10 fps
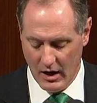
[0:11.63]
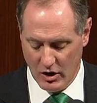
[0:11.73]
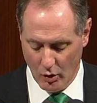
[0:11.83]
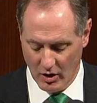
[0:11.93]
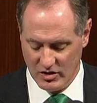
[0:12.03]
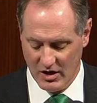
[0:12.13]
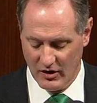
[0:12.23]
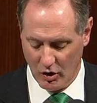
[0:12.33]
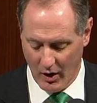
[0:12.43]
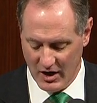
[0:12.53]
endorsing
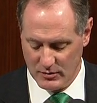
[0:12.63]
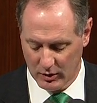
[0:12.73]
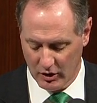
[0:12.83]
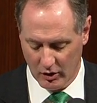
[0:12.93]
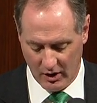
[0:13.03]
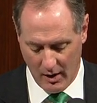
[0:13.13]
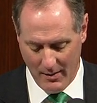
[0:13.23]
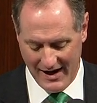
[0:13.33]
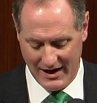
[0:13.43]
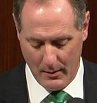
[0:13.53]
the greatest political
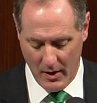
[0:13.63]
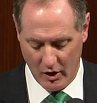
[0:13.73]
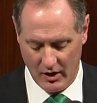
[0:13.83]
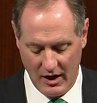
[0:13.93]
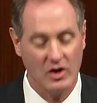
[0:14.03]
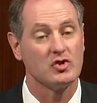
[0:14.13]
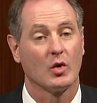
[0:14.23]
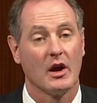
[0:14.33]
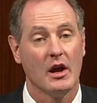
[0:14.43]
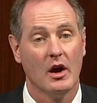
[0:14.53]
comeback in American
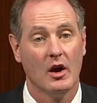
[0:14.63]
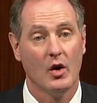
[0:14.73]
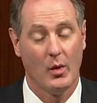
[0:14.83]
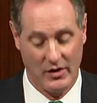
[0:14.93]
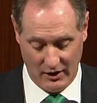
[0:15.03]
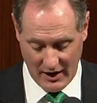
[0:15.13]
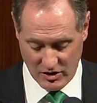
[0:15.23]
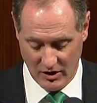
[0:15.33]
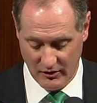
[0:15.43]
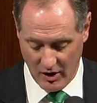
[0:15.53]
history with the
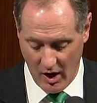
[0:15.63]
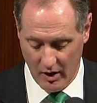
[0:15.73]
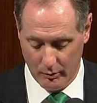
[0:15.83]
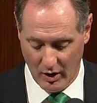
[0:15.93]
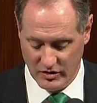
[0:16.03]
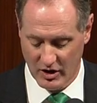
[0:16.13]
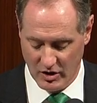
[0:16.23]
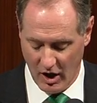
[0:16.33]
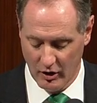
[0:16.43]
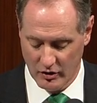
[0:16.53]
election of President
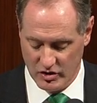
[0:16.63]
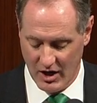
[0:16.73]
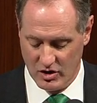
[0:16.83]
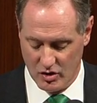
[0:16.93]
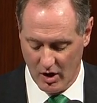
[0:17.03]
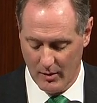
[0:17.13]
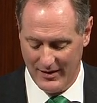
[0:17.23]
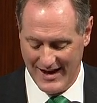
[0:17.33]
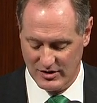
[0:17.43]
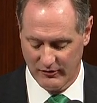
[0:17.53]
Donald J. Trump
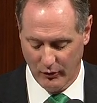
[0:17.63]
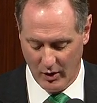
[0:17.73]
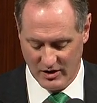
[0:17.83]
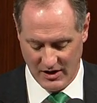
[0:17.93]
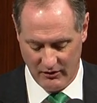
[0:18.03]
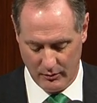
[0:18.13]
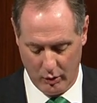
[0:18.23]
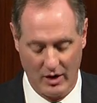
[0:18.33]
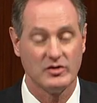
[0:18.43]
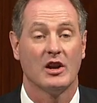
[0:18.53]
as the 47th
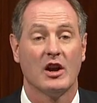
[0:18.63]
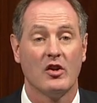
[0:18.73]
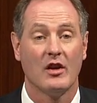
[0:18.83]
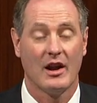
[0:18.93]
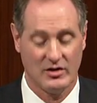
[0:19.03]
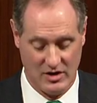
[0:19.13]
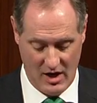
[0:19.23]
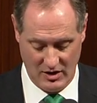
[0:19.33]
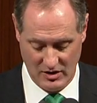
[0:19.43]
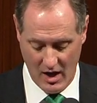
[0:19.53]
president in the United
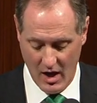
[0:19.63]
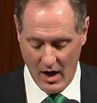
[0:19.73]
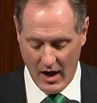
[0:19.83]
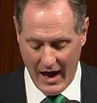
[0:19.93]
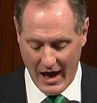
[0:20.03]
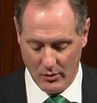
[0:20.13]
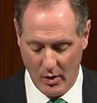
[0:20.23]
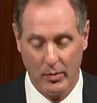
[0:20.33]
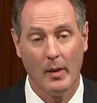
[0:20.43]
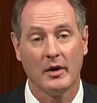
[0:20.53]
States and
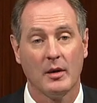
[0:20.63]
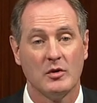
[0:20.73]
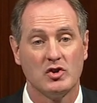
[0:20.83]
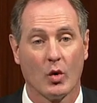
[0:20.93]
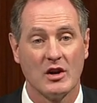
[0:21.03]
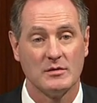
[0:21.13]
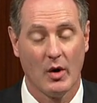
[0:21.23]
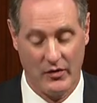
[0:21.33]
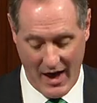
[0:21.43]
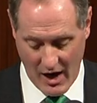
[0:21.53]
Republican majorities in
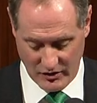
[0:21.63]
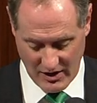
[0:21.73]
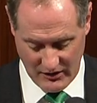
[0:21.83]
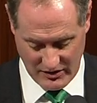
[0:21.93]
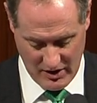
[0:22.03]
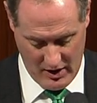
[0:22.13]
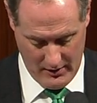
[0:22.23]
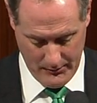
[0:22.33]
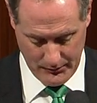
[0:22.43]
both the House and the Senate.